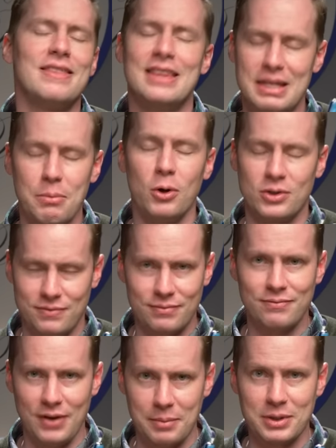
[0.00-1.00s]
the most
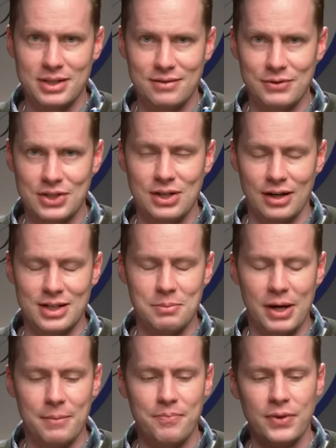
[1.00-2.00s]
famous Visconti
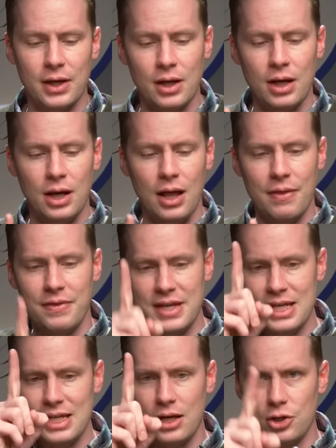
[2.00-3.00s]
pen.
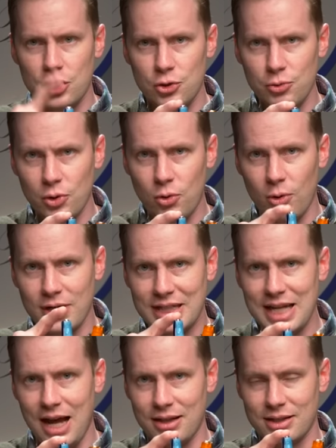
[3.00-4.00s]
The Unicorn
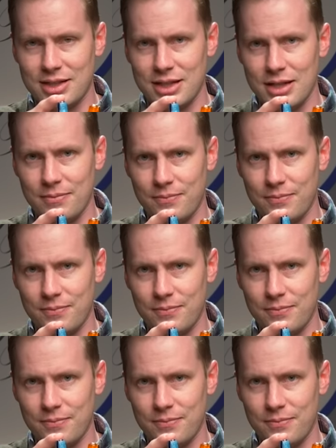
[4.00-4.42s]
Galaxy